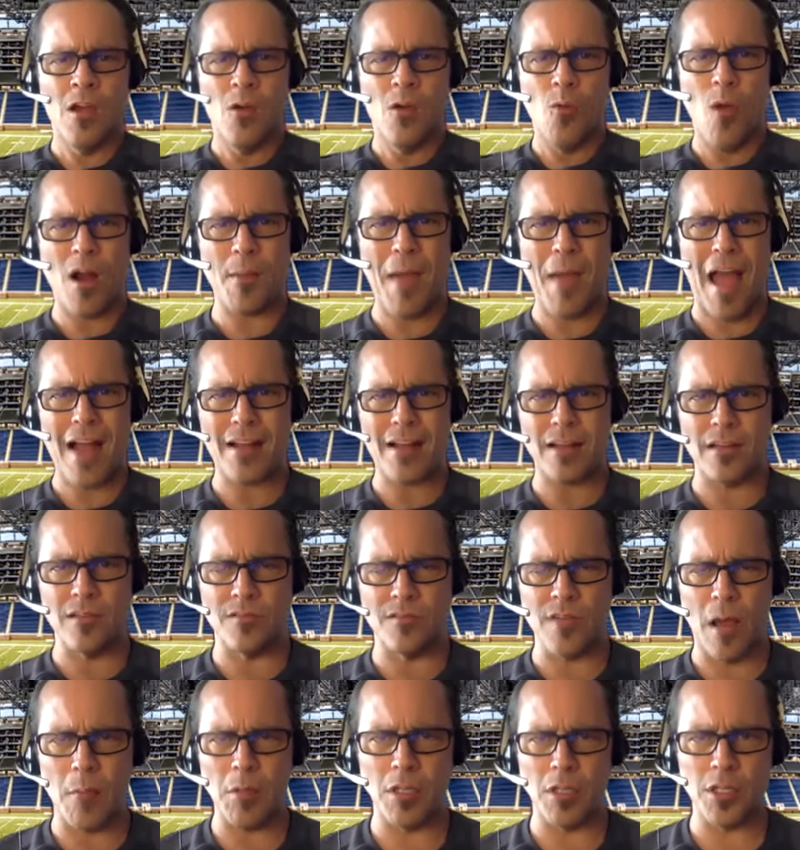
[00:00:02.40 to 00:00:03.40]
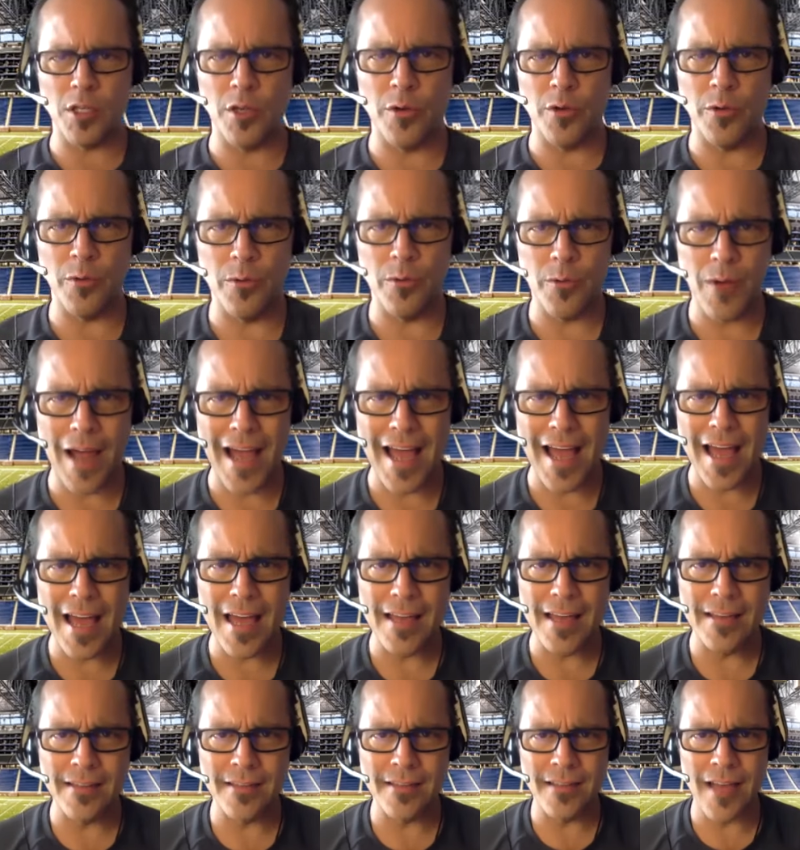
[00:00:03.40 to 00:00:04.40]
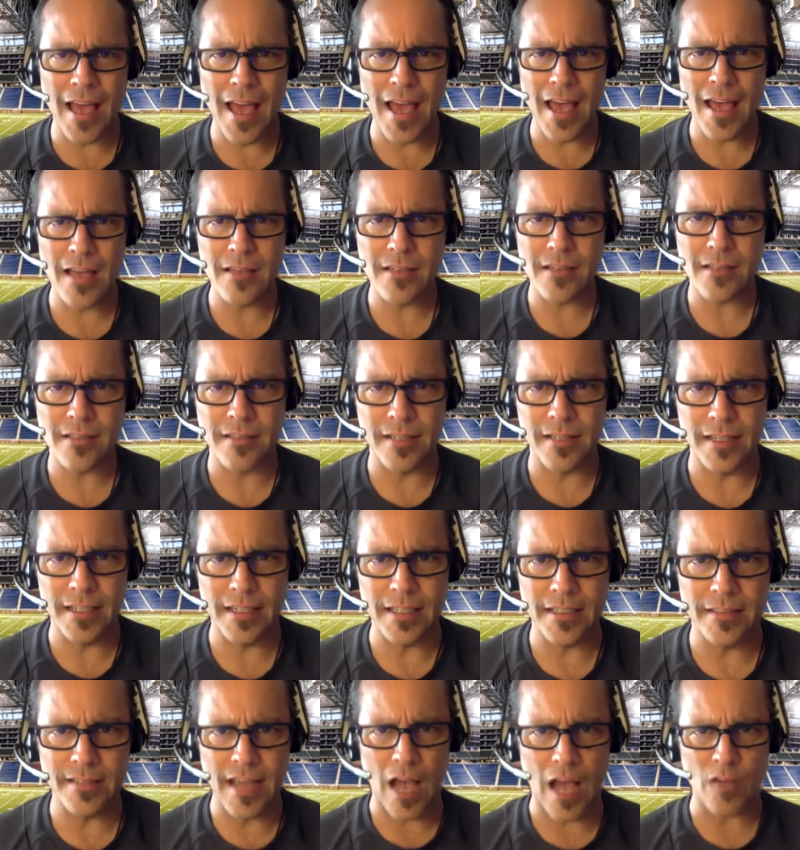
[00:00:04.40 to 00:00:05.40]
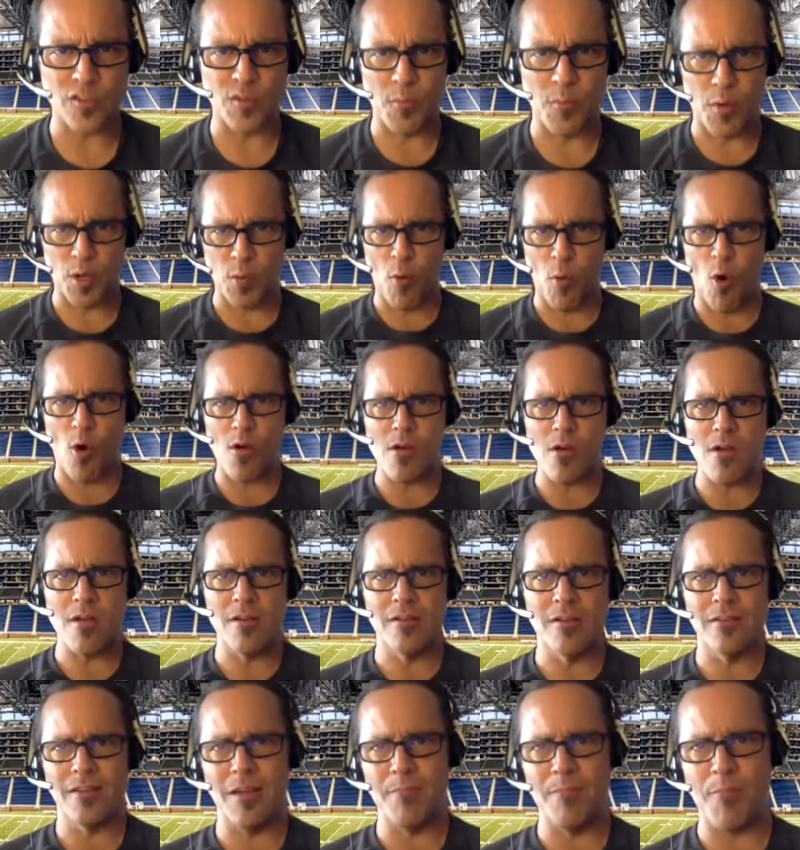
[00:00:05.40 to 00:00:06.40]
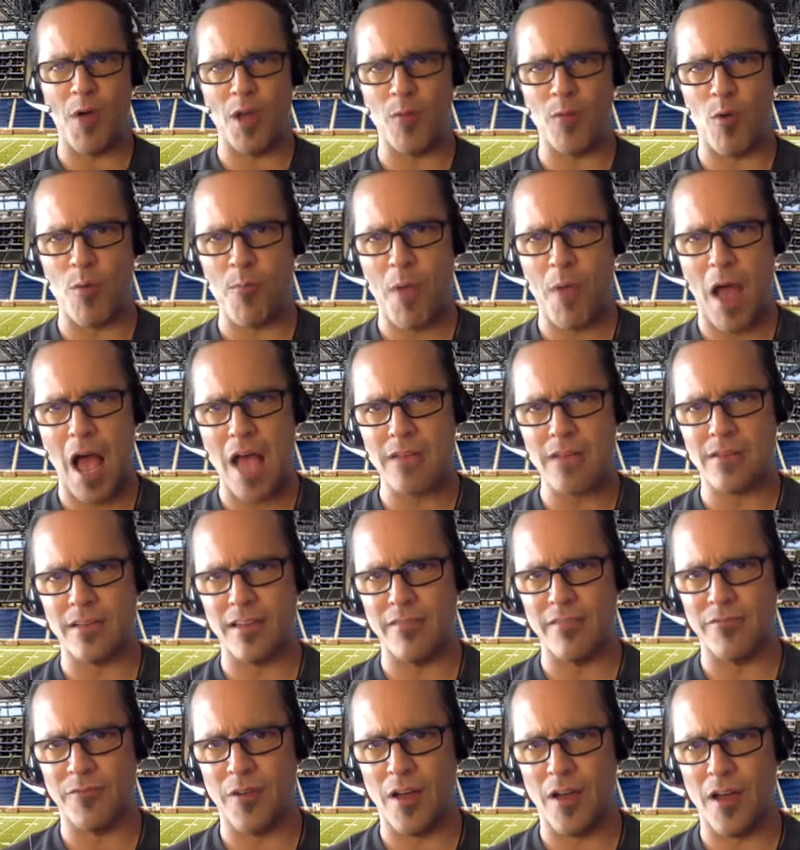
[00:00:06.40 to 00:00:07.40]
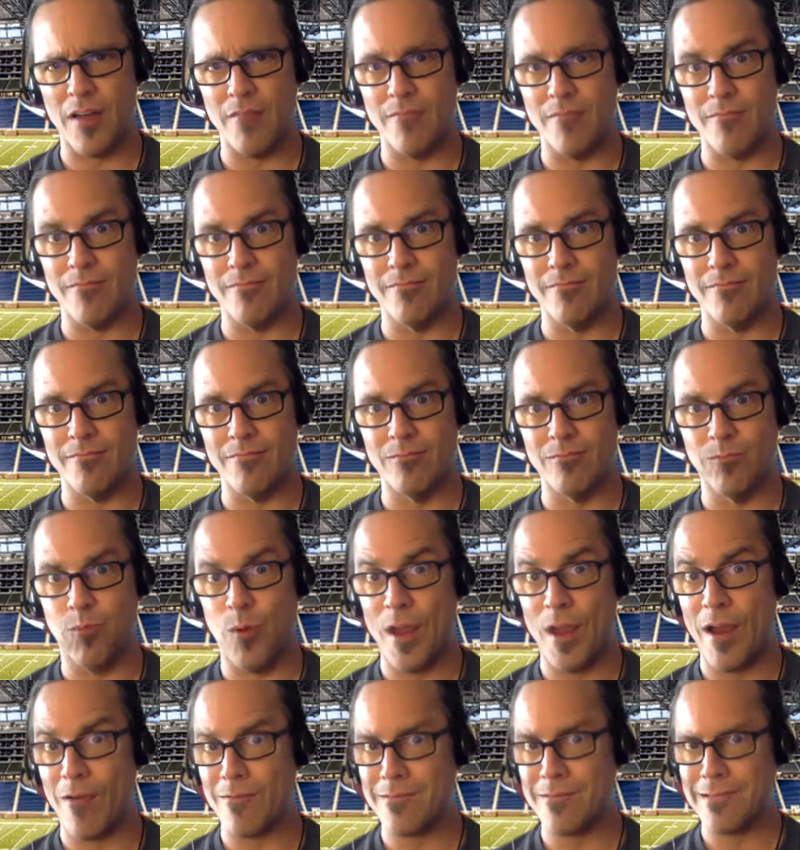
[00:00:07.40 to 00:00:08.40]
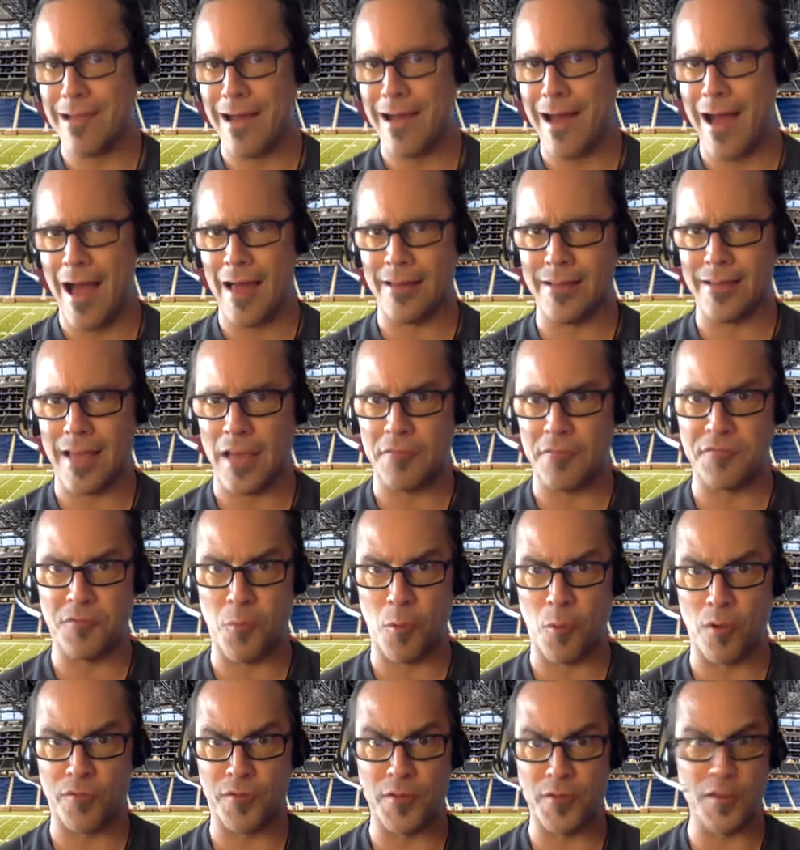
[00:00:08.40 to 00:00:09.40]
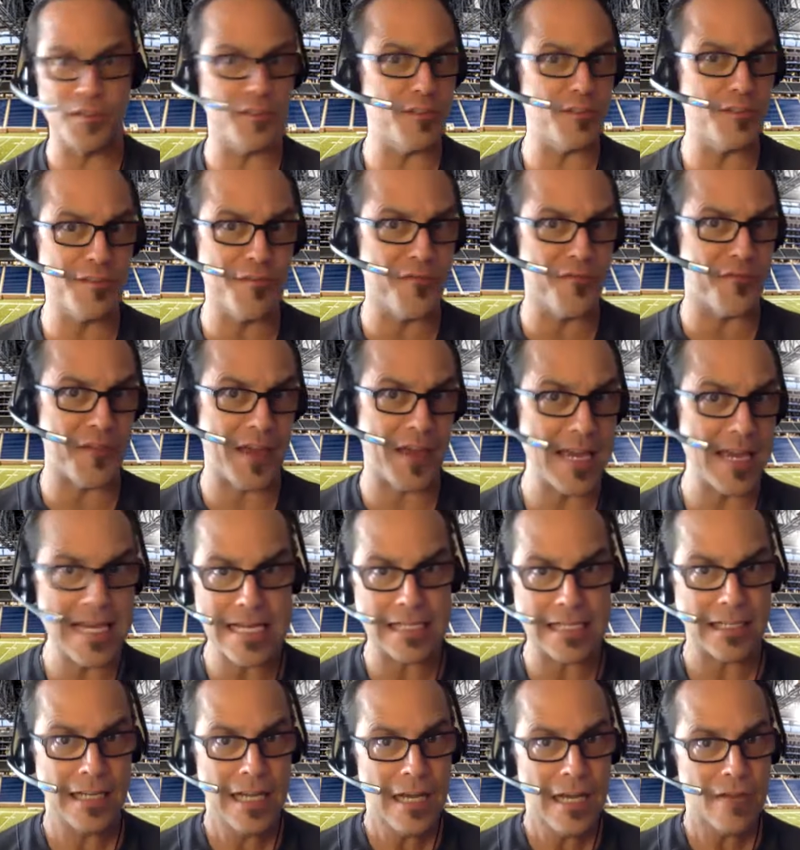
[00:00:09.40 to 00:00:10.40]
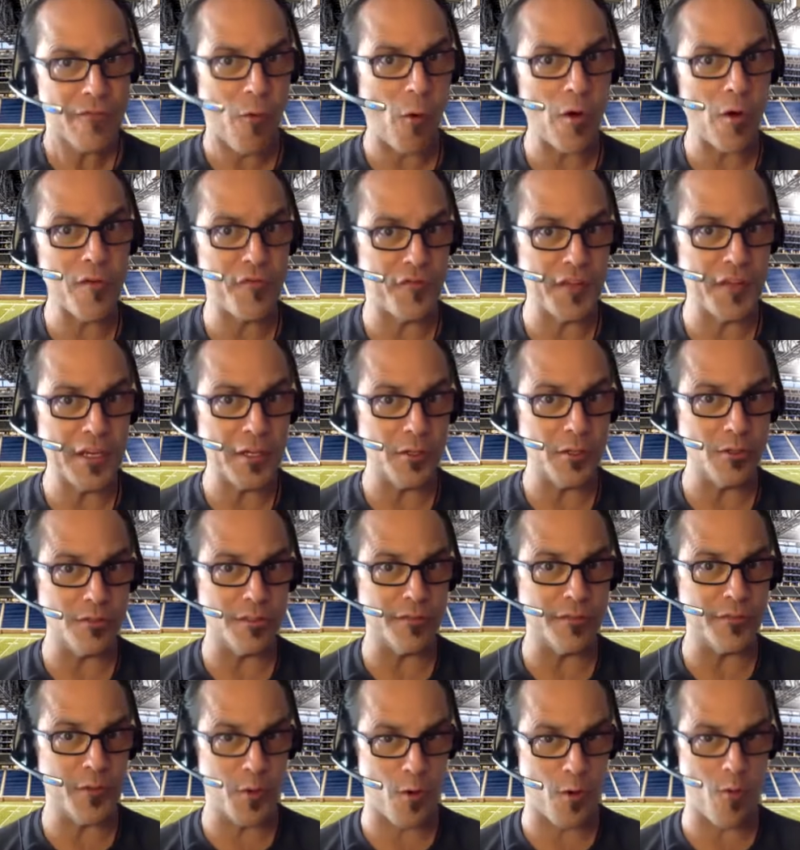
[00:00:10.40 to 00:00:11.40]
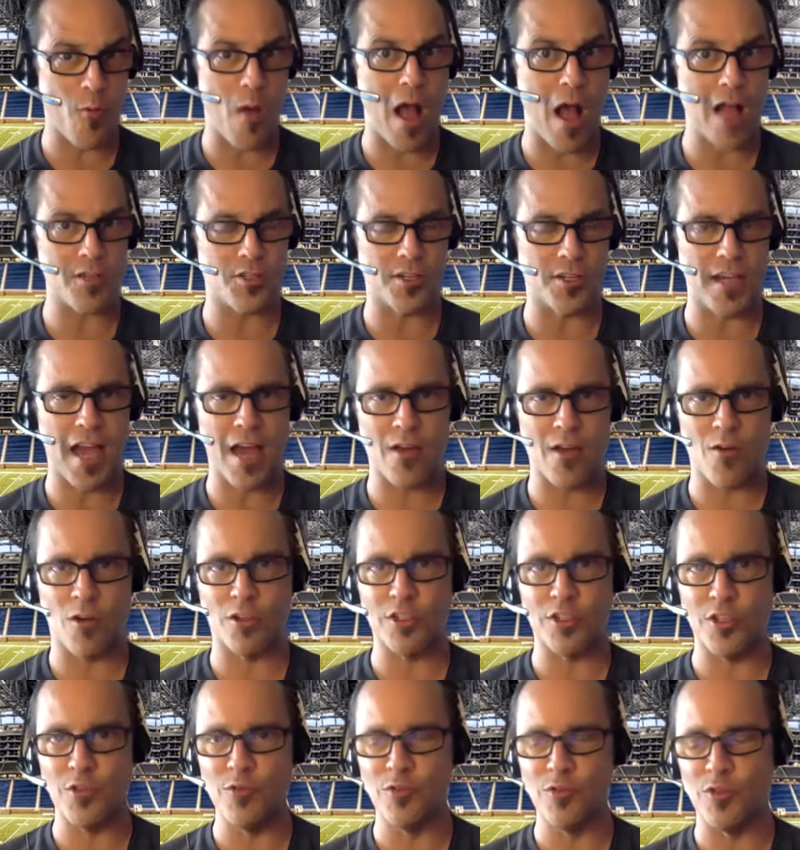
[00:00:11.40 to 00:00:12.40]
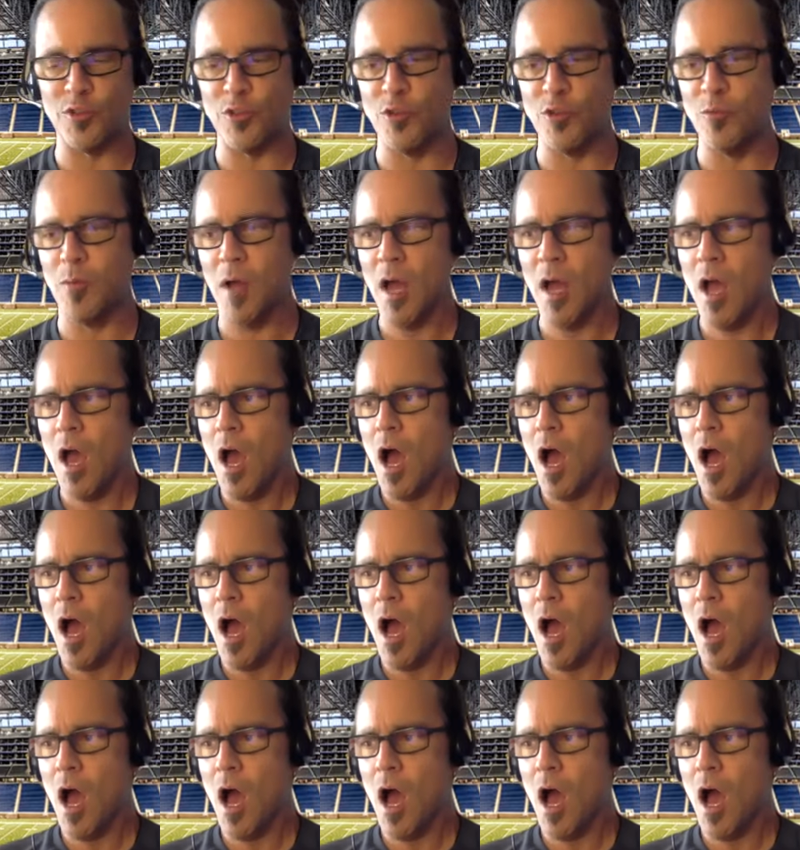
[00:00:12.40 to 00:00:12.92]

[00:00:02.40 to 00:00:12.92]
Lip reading: Welcome back, WNST, Towson, Baltimore, and Baltimore Positive. We are not at Ford Field. This is the fake Ford Field, if you are watching out on YouTube.